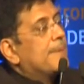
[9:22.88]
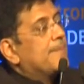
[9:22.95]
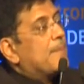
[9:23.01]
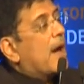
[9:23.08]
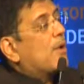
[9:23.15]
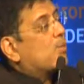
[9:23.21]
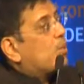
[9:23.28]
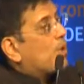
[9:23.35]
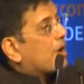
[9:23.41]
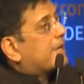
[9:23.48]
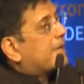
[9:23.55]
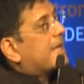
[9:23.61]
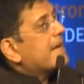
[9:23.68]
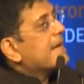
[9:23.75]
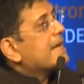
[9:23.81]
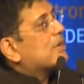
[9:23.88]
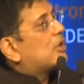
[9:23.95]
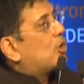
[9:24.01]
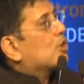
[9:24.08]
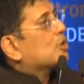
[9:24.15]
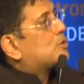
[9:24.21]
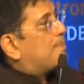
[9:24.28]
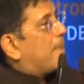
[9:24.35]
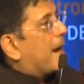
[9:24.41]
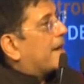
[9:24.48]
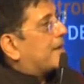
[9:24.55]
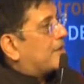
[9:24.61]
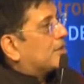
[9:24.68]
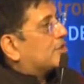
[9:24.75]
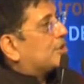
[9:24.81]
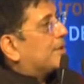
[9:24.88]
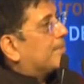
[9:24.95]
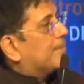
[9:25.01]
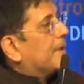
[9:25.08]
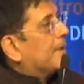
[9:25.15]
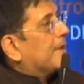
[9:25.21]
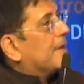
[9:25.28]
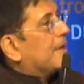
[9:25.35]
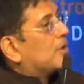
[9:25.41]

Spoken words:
are working in close partnership